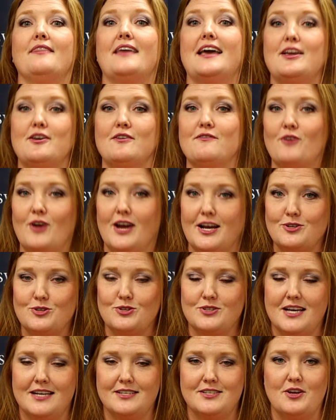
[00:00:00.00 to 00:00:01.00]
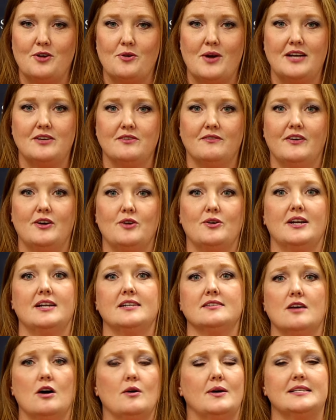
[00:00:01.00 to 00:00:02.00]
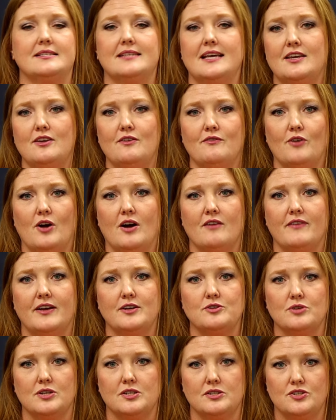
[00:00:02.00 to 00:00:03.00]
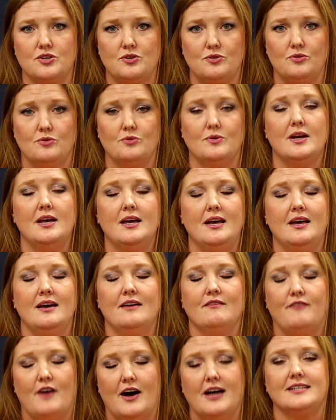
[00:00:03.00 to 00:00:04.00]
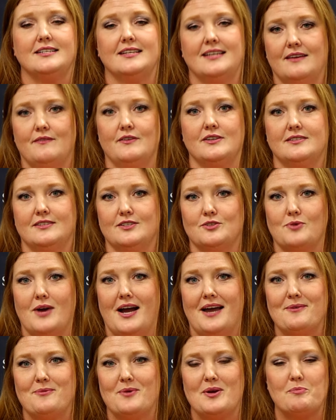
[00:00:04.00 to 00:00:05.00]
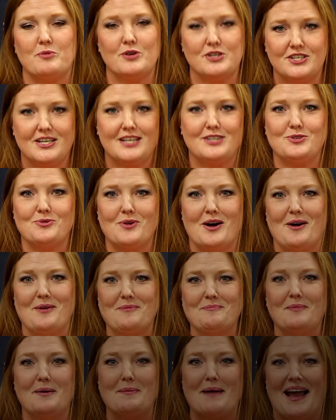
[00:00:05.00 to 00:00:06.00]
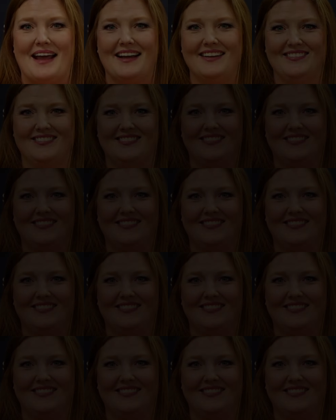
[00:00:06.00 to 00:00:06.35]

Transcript: Thank you for exercising your right to vote. And as always, thank you for our veterans who fought to give us this right. We appreciate you all. Bye-bye.